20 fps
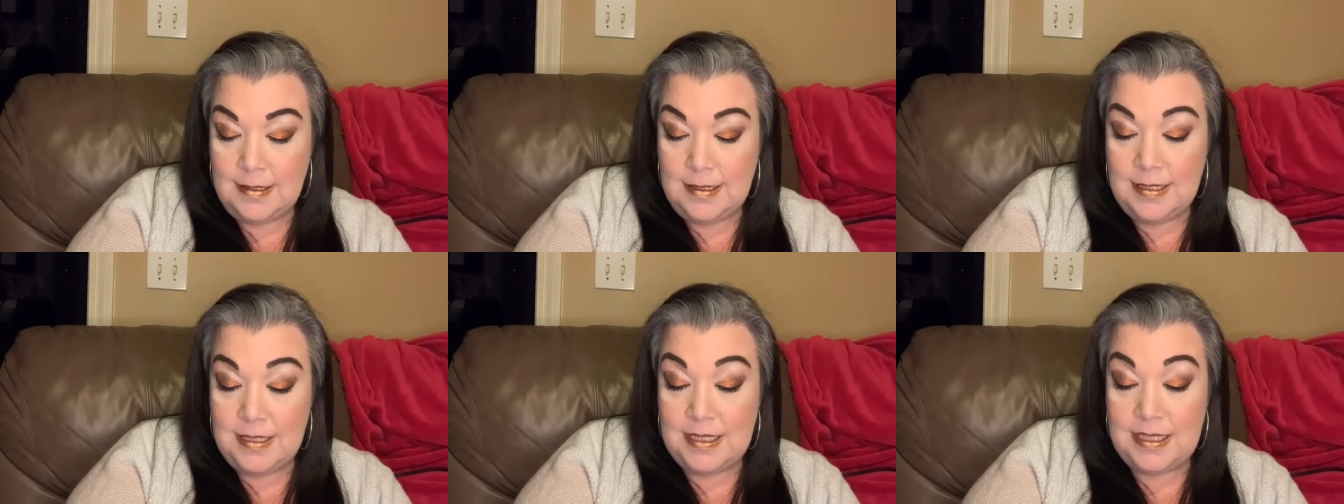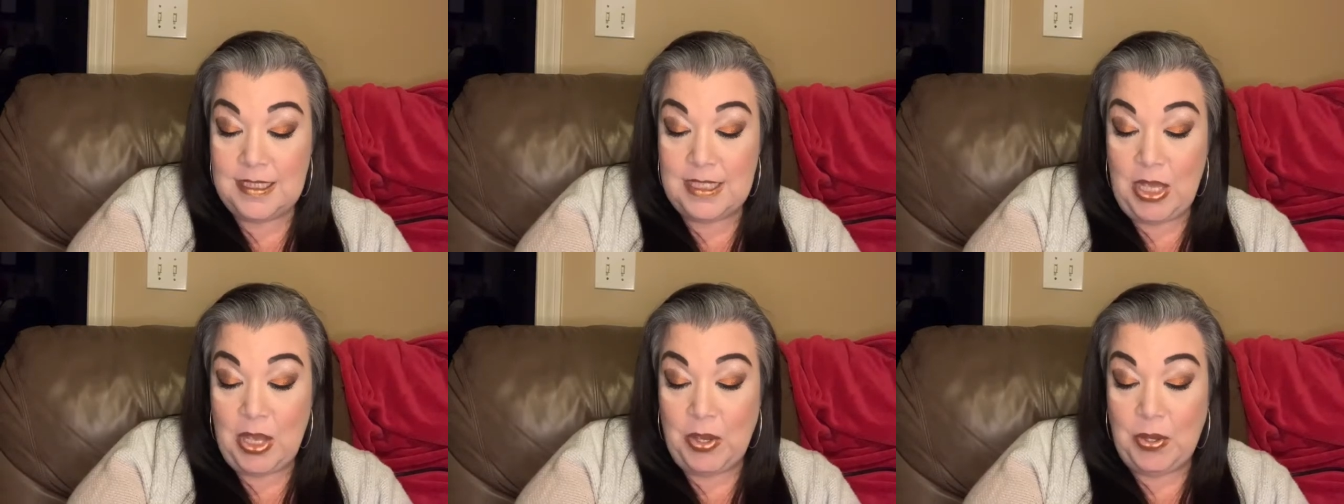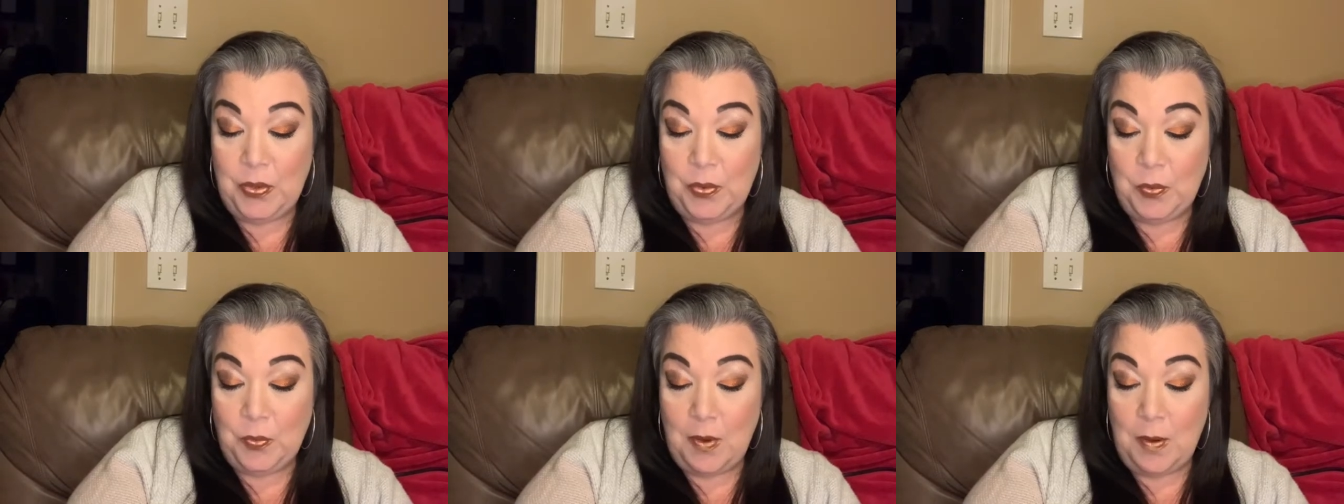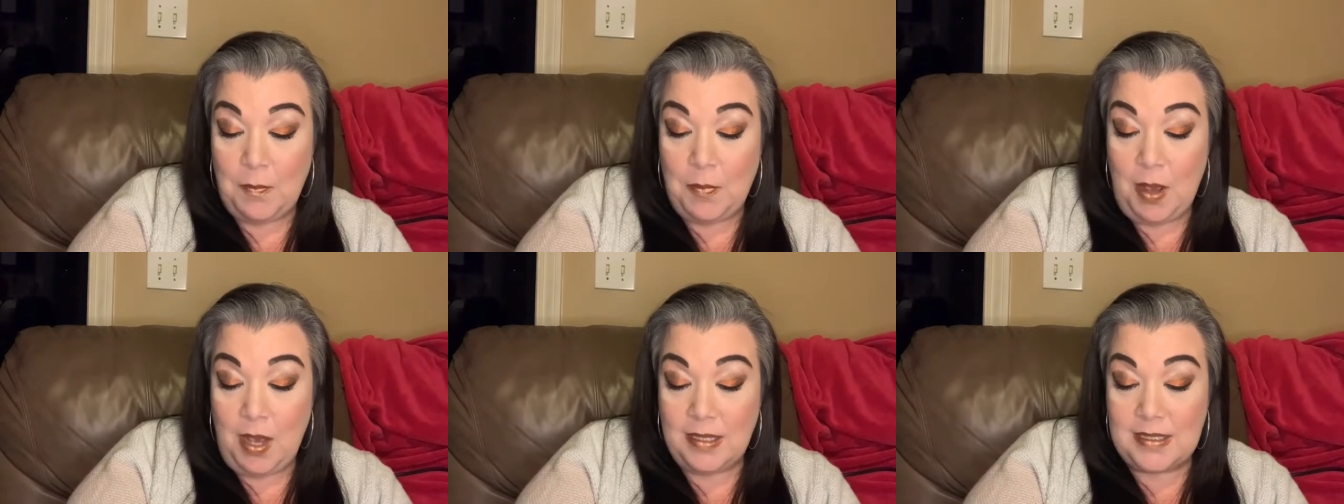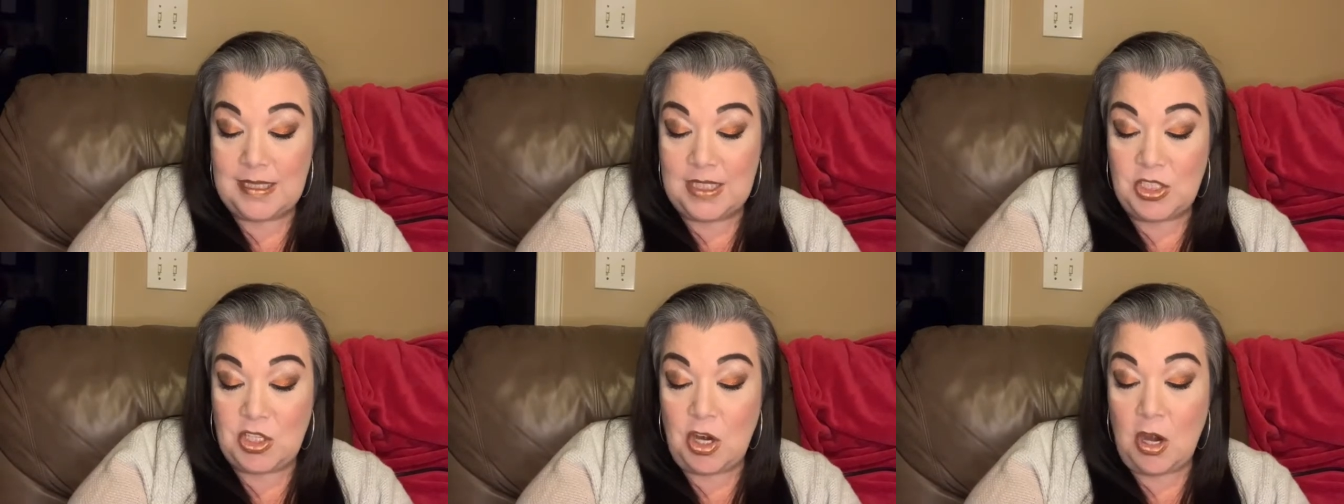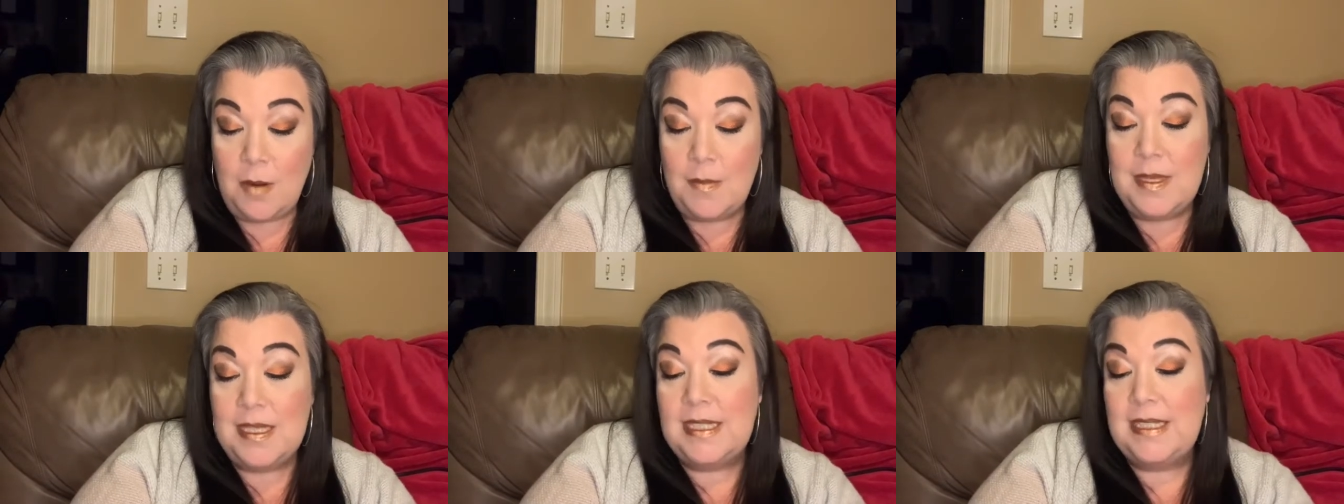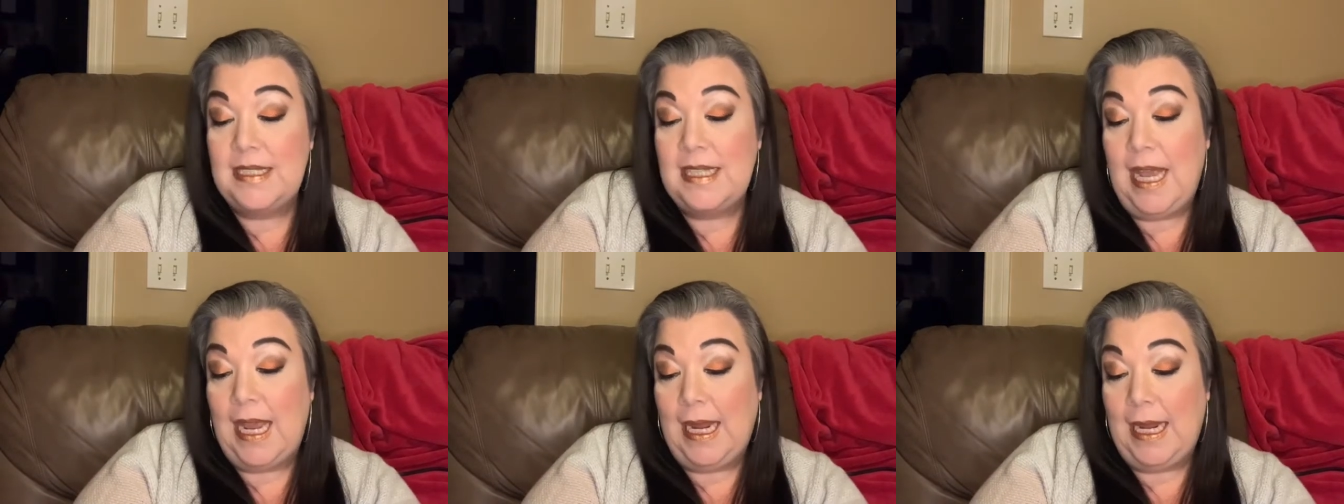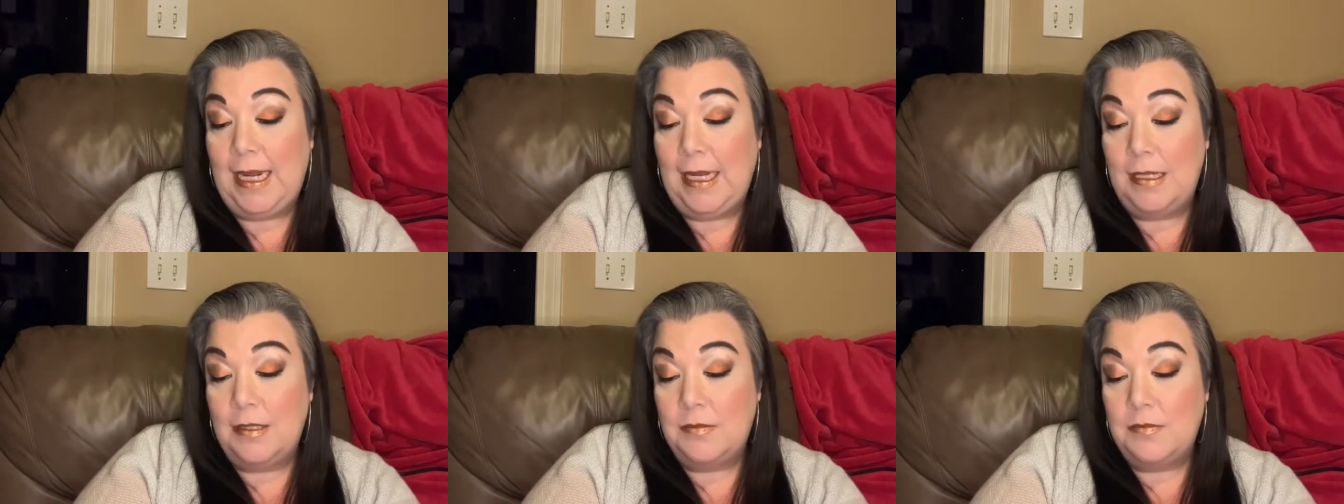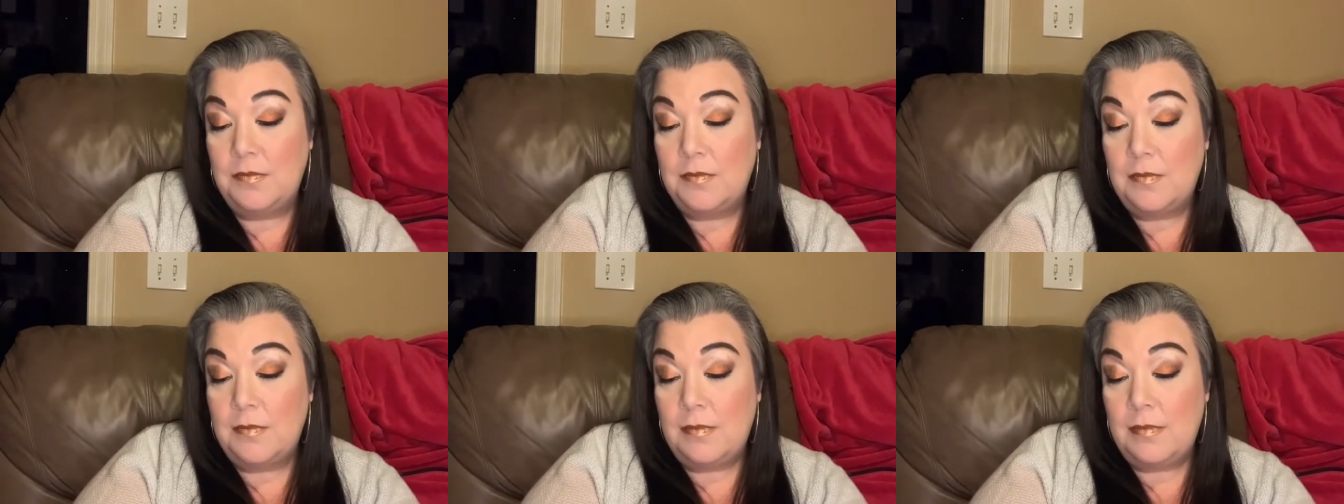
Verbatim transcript: So what BoxyCharm is saying,